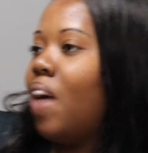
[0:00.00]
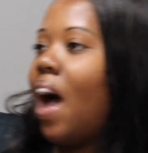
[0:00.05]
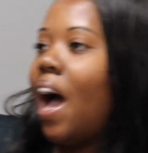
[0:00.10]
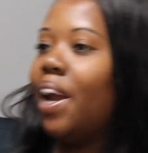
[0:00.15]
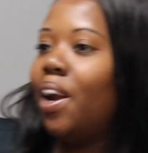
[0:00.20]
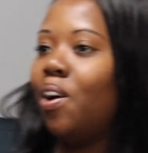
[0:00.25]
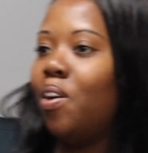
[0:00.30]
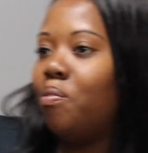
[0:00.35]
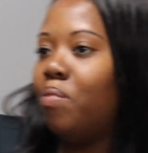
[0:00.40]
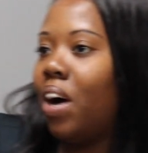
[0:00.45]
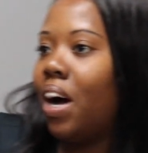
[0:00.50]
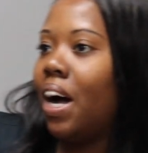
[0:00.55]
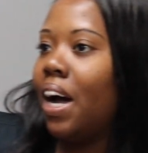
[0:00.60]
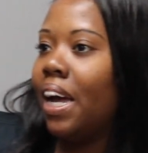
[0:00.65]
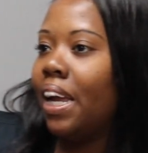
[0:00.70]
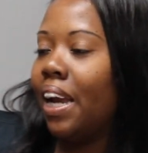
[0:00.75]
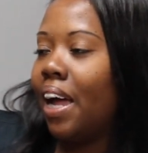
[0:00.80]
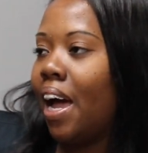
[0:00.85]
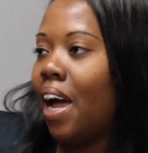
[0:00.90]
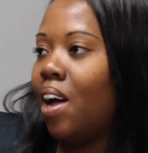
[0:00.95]
I don't
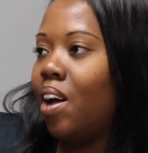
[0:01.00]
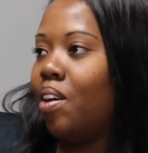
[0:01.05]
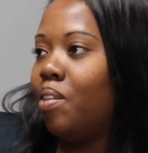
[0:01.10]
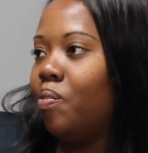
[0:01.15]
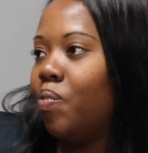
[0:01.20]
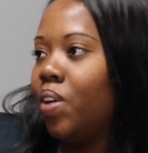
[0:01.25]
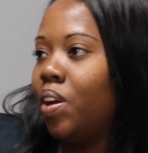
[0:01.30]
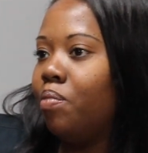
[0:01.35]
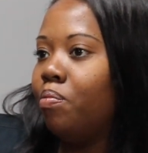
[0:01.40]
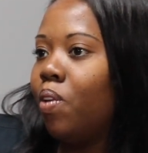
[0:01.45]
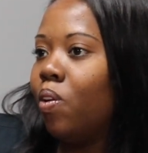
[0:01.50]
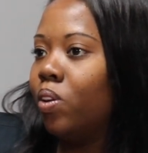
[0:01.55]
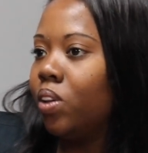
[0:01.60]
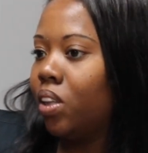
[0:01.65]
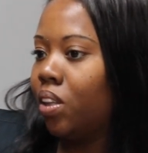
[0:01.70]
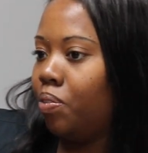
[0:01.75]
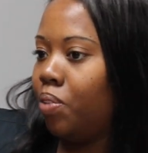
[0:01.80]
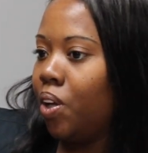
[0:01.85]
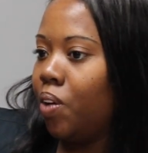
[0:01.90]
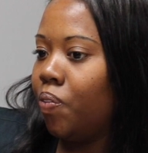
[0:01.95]
mind. With
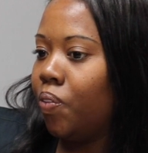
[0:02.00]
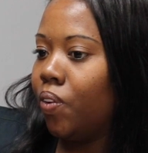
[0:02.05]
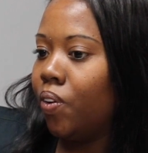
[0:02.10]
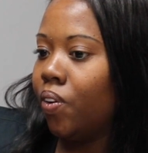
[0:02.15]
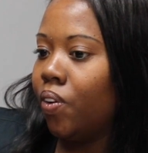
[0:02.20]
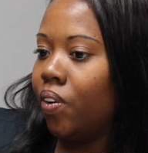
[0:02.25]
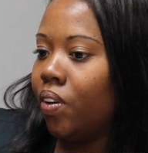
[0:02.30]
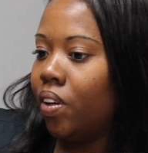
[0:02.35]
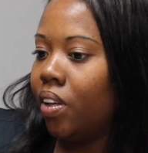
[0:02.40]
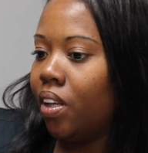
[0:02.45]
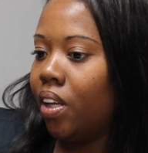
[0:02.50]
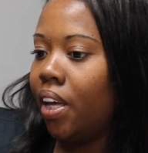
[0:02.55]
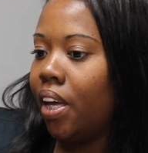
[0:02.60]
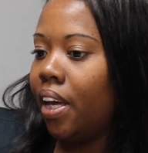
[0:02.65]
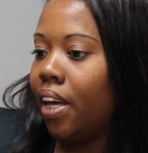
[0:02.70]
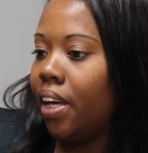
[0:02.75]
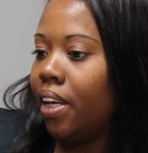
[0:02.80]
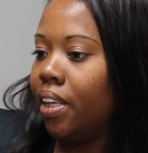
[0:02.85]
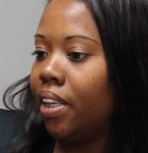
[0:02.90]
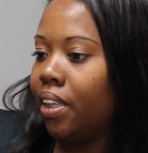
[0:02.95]
most people,
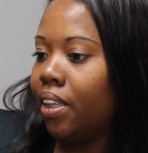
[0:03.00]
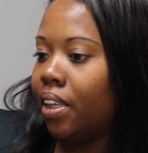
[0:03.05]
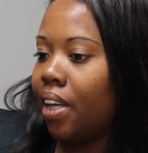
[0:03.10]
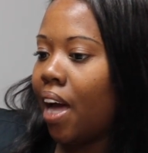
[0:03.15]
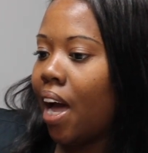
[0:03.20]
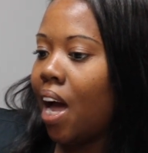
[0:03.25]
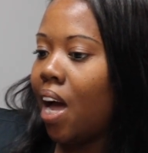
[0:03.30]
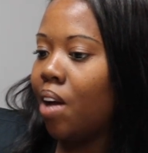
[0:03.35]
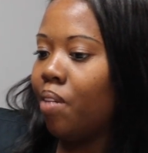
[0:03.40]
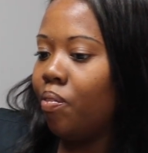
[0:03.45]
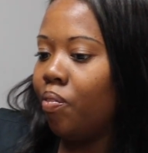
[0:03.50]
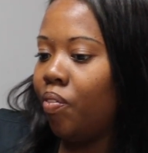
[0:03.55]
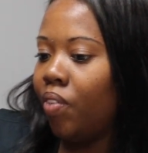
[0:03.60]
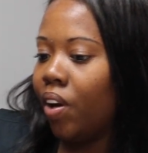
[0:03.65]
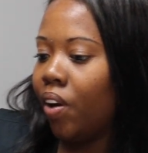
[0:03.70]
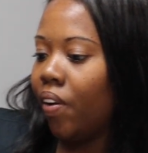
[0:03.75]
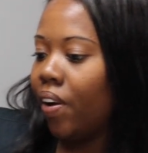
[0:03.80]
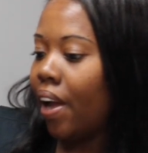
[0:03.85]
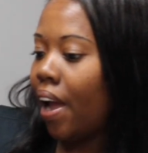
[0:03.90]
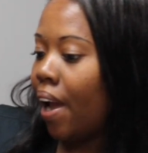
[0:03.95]
and I'm
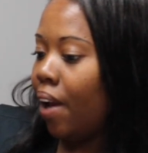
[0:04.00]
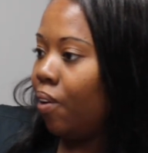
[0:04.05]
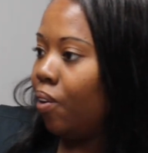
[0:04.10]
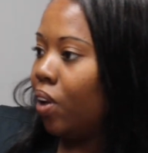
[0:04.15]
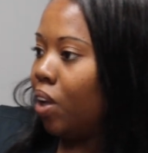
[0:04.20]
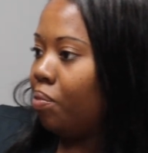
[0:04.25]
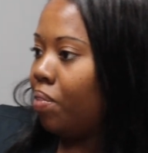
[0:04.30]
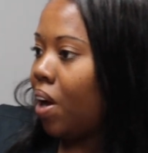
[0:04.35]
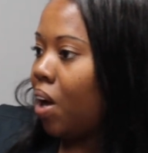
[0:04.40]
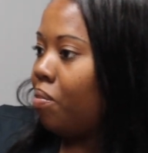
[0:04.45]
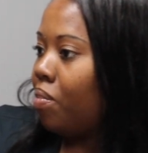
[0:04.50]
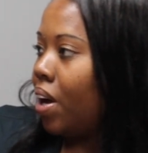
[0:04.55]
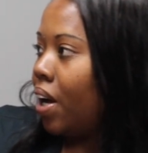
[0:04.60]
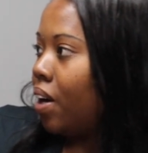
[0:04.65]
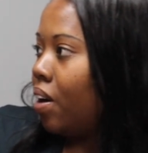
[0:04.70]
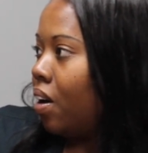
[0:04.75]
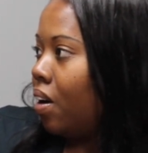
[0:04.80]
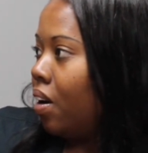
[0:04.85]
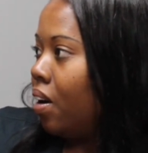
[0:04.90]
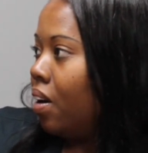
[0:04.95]
very anal about my
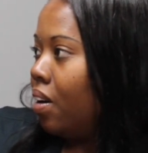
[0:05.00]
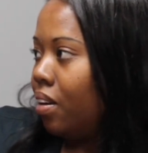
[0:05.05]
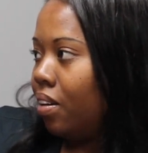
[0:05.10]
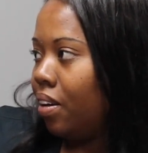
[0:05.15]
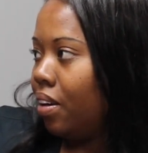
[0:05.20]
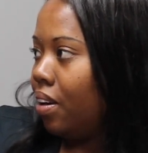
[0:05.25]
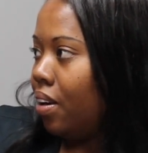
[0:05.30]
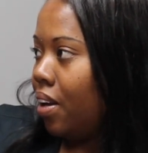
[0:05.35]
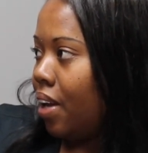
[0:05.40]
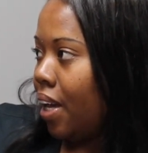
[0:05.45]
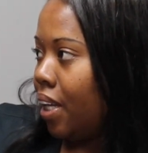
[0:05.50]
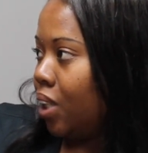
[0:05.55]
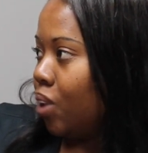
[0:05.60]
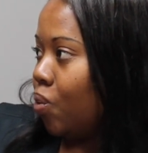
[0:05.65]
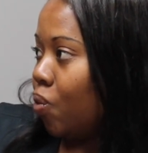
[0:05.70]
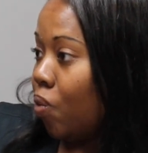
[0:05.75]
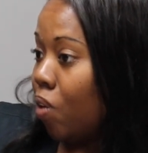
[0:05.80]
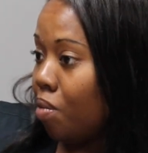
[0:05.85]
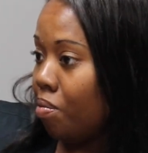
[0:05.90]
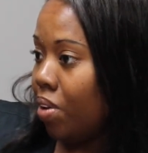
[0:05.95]
car. As a
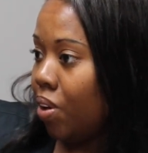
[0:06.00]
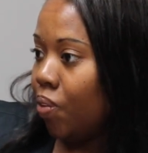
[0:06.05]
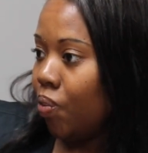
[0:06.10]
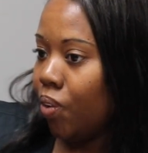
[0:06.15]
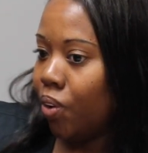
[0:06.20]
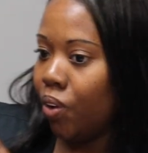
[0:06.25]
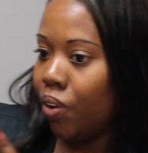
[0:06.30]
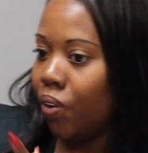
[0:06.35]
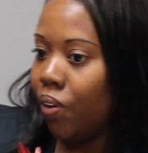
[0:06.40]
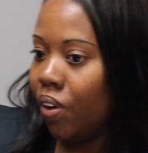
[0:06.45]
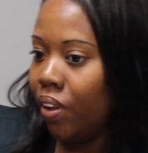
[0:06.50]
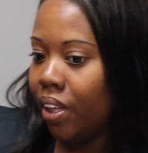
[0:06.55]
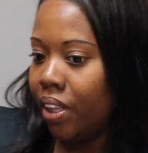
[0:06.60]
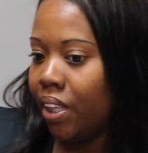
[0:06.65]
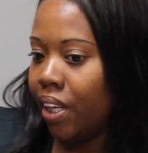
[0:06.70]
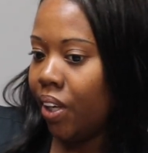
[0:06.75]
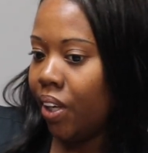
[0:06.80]
woman, when you're in this